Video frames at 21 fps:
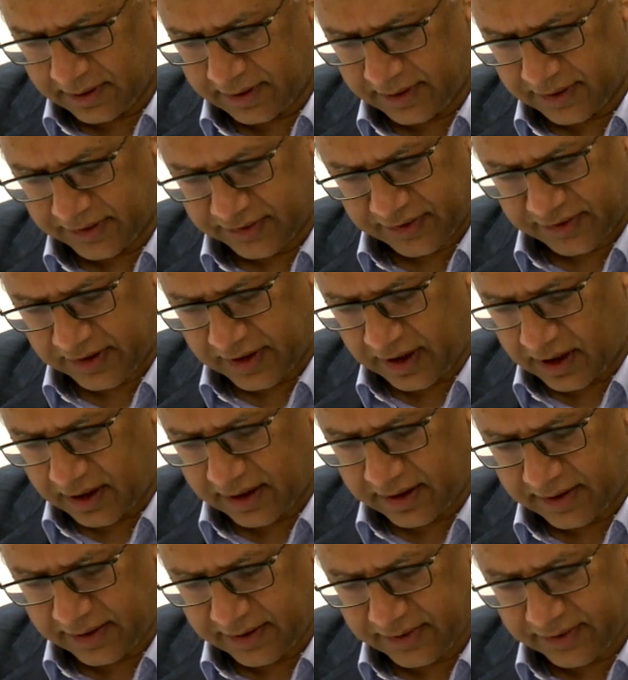
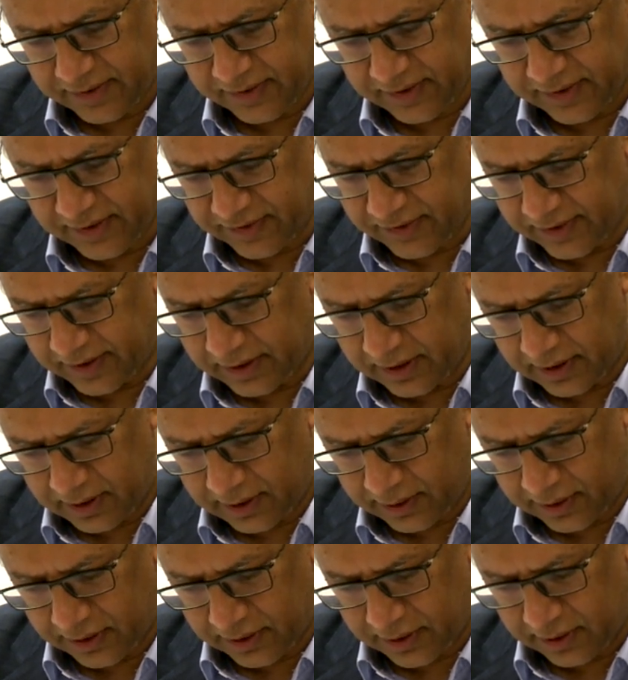disguised as a
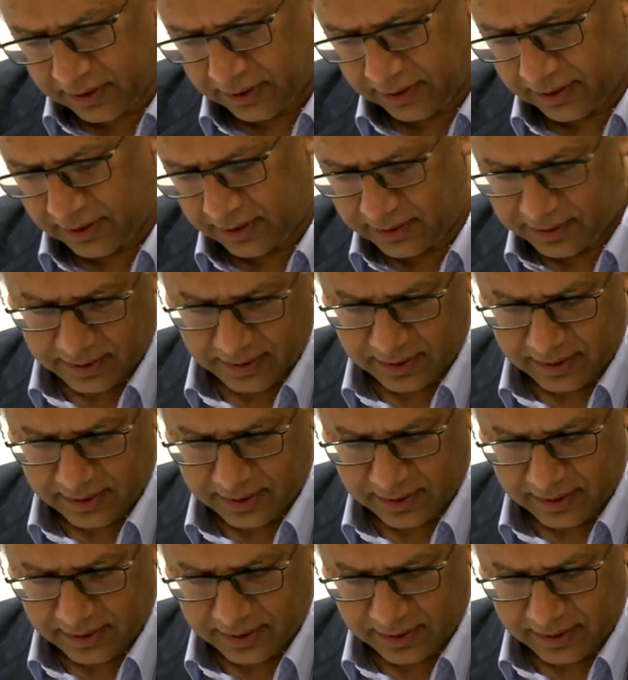little girl,